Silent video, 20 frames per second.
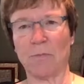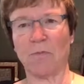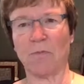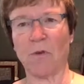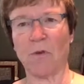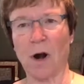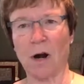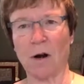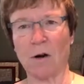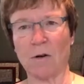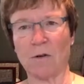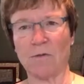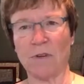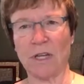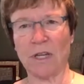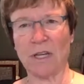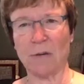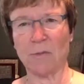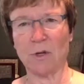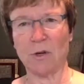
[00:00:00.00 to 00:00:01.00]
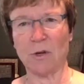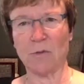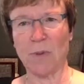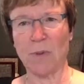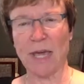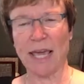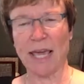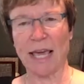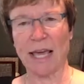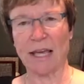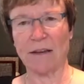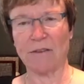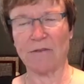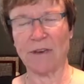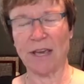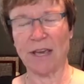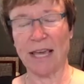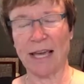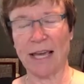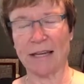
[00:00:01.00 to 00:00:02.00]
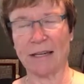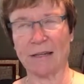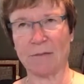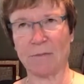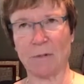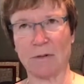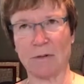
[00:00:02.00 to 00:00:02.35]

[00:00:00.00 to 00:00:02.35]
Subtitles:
borrowed VW van